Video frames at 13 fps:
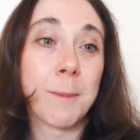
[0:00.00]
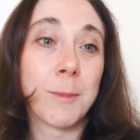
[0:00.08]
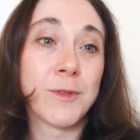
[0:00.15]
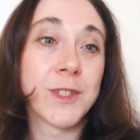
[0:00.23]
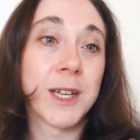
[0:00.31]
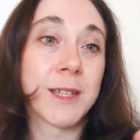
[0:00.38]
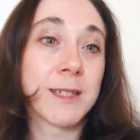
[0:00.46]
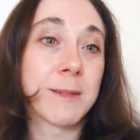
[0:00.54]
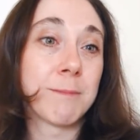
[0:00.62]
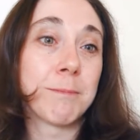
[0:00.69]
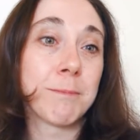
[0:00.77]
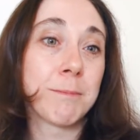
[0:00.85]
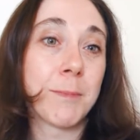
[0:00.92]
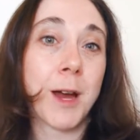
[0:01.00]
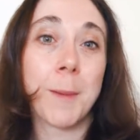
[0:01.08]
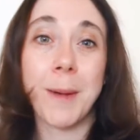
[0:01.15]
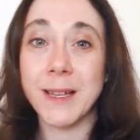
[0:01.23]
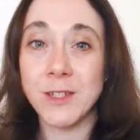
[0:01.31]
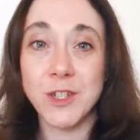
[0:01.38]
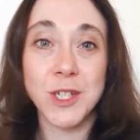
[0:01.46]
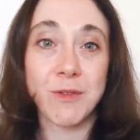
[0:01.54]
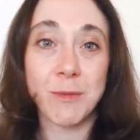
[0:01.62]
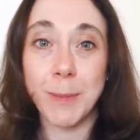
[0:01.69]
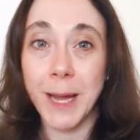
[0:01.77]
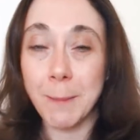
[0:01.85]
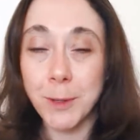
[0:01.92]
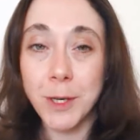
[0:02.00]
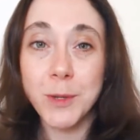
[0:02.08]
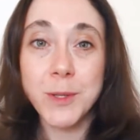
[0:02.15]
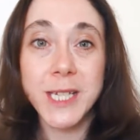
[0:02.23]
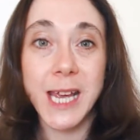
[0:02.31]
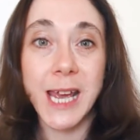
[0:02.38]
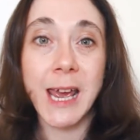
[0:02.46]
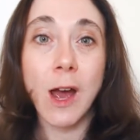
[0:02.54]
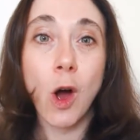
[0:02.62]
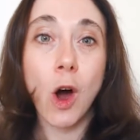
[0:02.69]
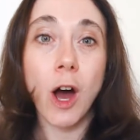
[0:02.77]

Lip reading: We've done some passages from Black Beauty,